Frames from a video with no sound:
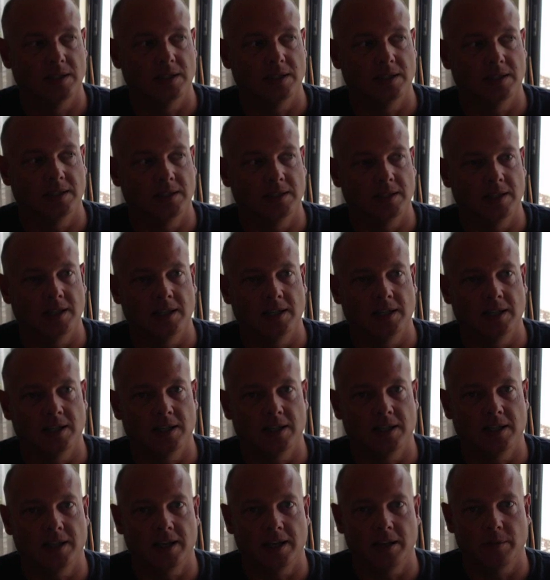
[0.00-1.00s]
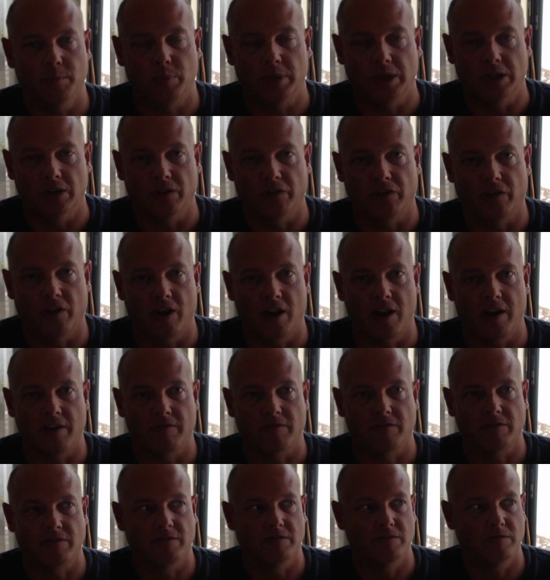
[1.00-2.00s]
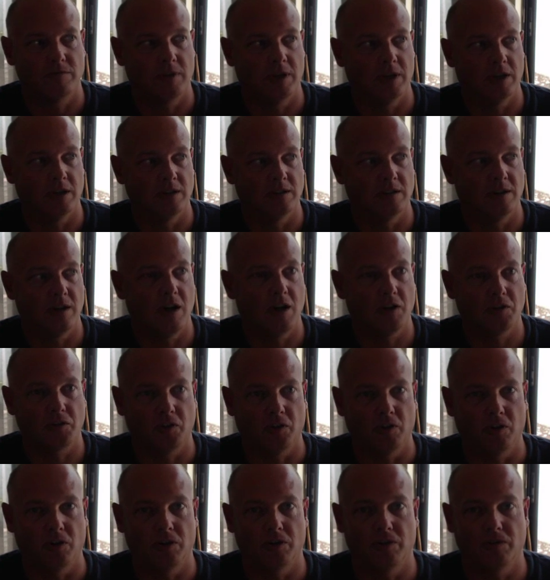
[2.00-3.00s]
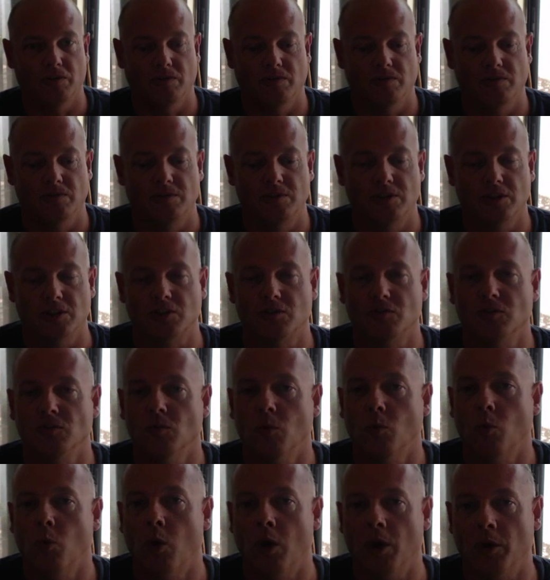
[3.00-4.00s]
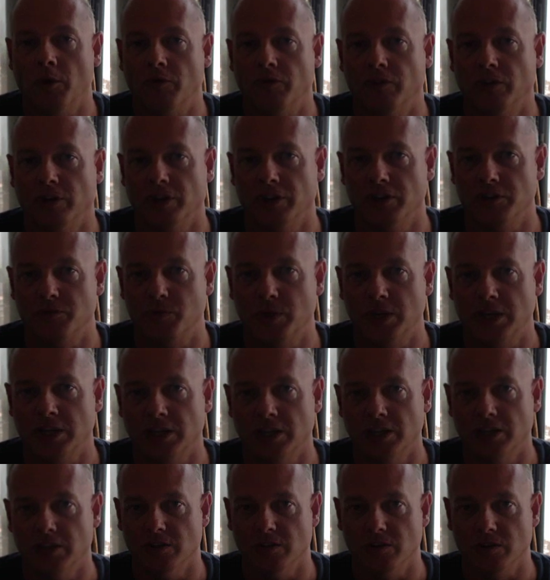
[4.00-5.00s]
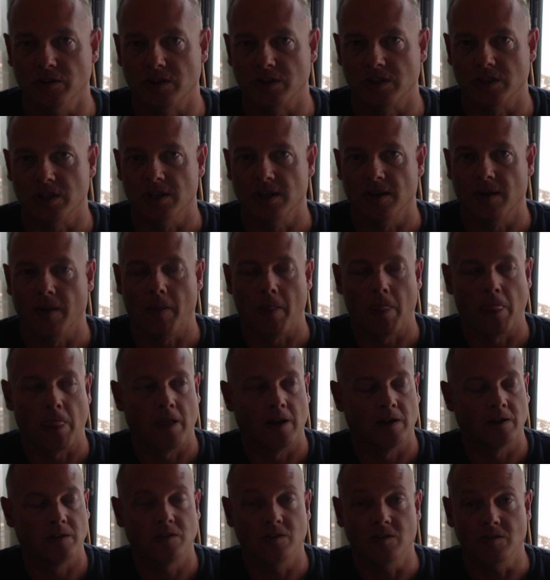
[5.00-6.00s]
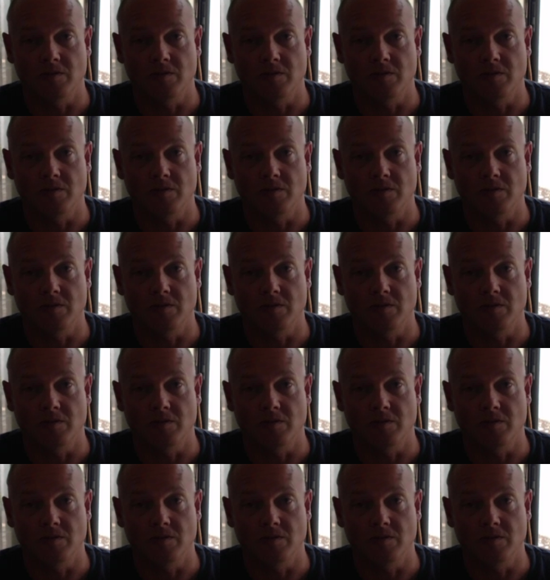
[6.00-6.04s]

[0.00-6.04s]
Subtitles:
and then it peels off. Well, also, just one foot is being used too